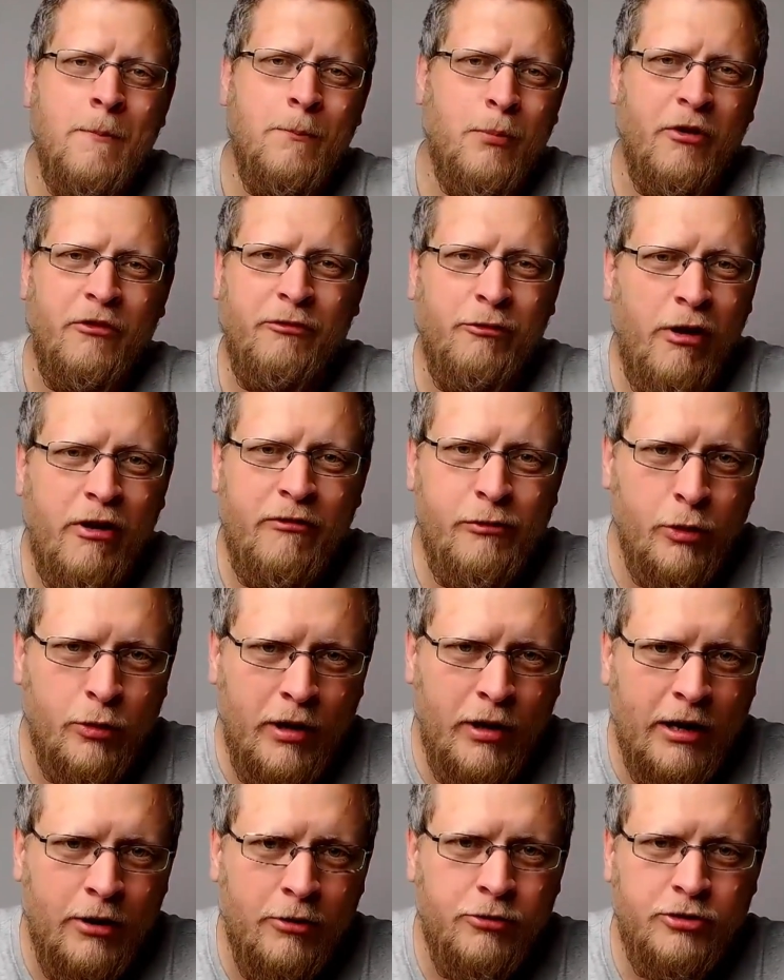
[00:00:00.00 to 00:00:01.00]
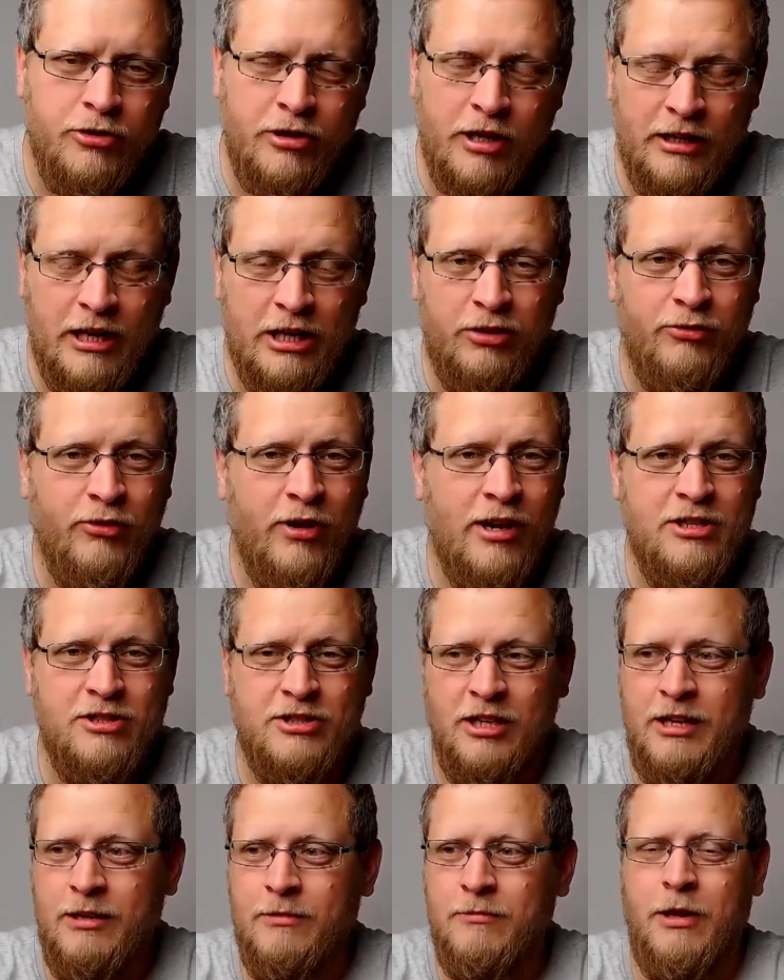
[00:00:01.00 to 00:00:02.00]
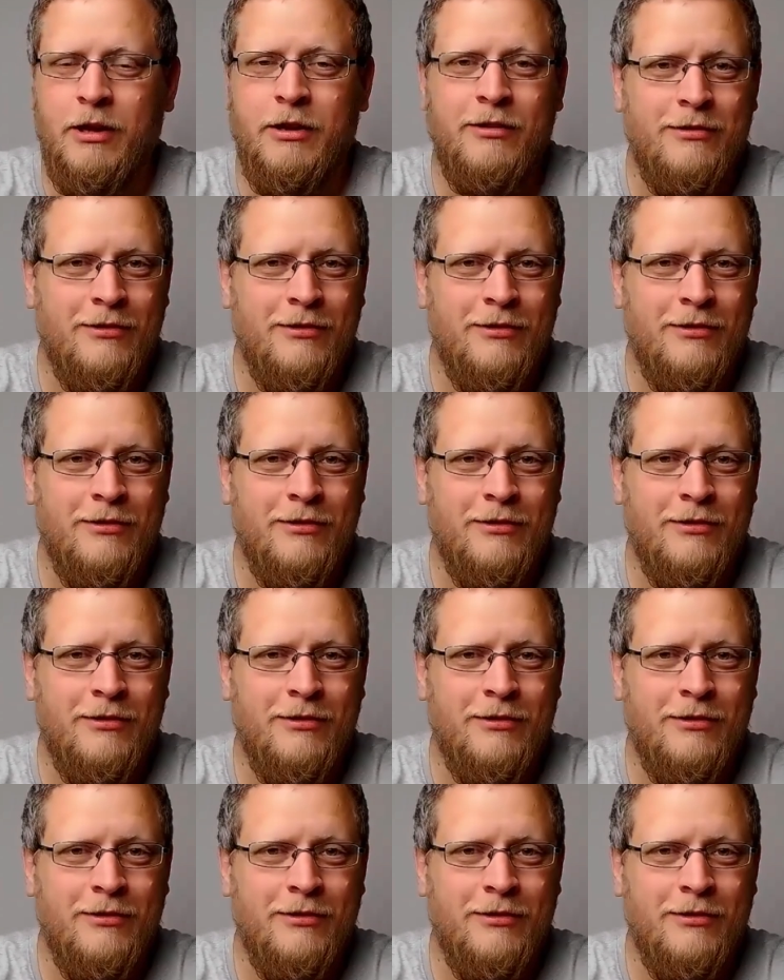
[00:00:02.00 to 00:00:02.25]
But for everyone else, and let's face it,